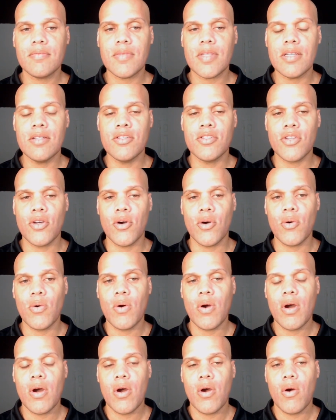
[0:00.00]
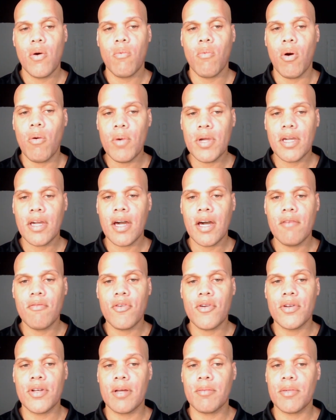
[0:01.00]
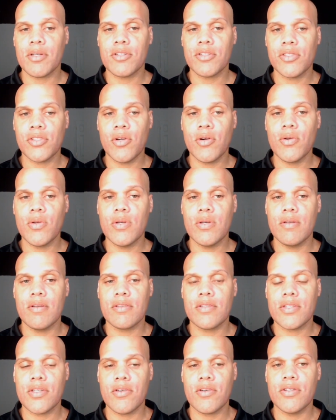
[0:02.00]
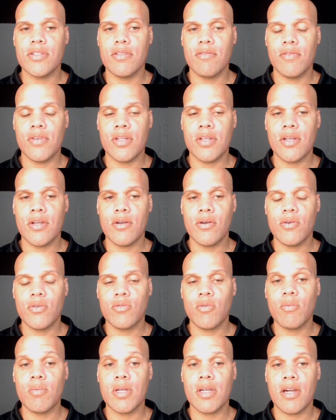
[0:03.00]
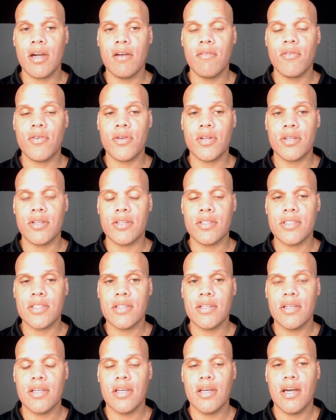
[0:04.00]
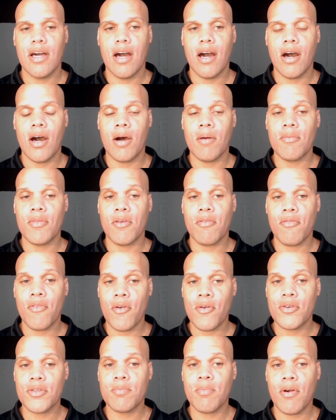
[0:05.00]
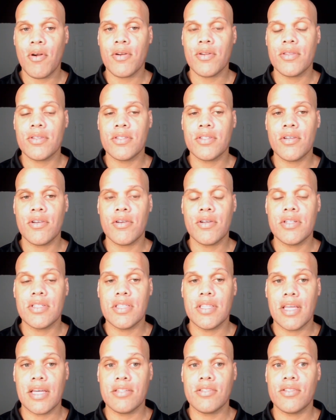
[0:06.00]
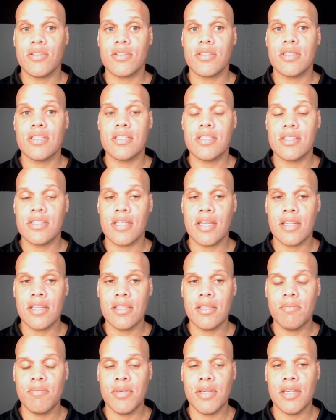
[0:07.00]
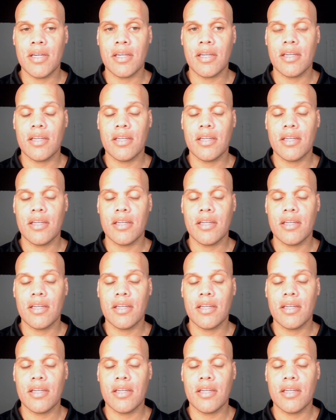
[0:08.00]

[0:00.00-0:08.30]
So what we covered, and I'm going to show you in a series of videos, what we covered is the first part of the series, and that's just setting the pick.